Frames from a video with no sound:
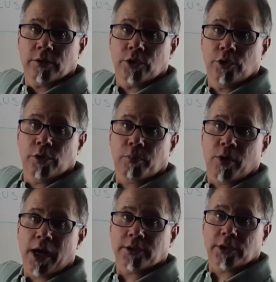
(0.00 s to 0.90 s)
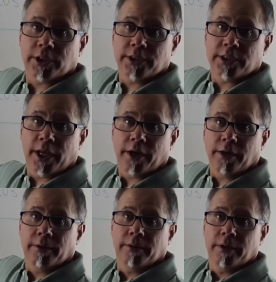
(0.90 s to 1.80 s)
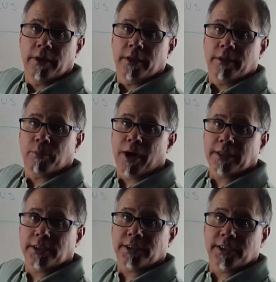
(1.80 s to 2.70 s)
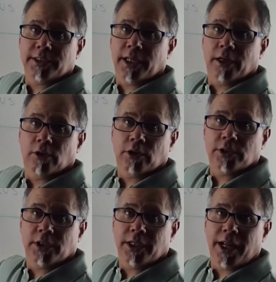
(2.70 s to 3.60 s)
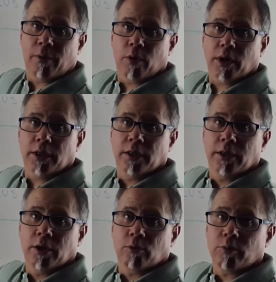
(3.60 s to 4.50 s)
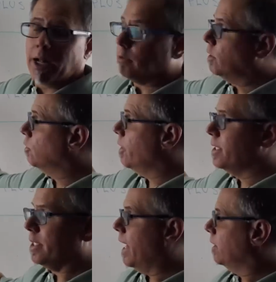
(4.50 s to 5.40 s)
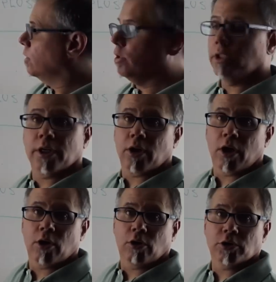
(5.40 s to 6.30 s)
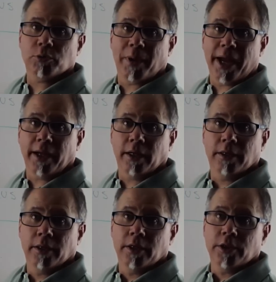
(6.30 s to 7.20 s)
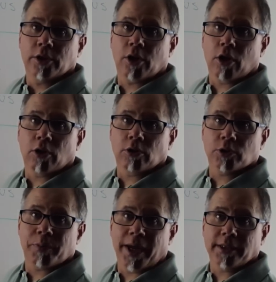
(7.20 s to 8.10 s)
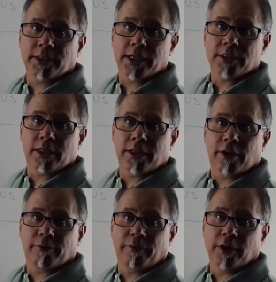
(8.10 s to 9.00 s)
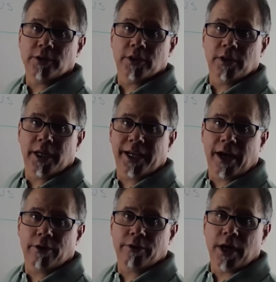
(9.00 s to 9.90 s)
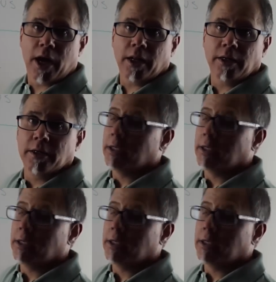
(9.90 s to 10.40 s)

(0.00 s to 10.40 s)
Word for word: to the processing center. The processing center looks at the network, routes the transaction to your cardholder's bank. Your cardholder's bank says that there are funds in the account or not,